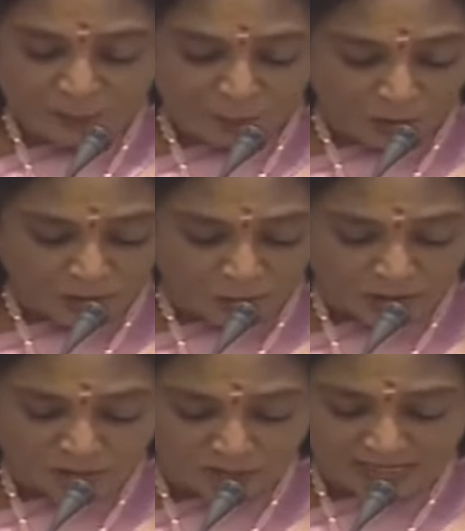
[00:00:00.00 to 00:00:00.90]

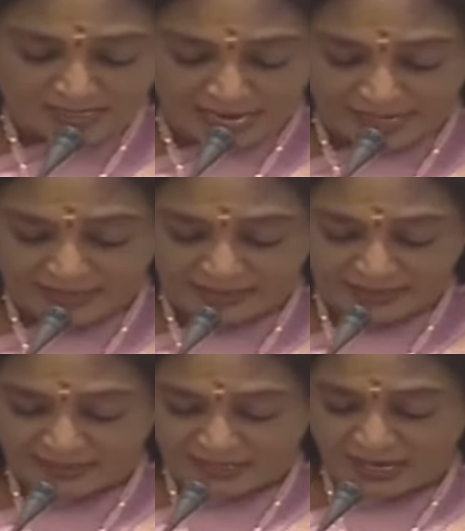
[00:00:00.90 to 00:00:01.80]
MOUs were signed
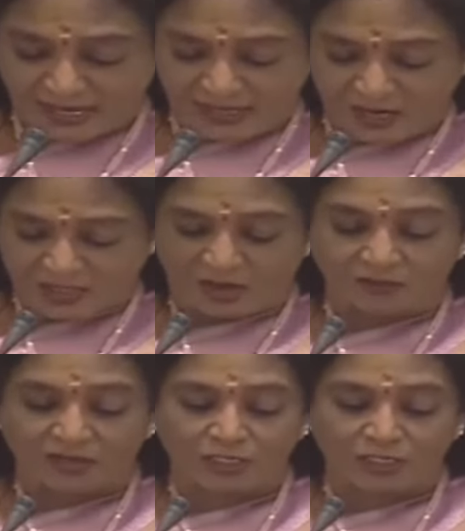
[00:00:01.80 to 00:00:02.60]
in the areas of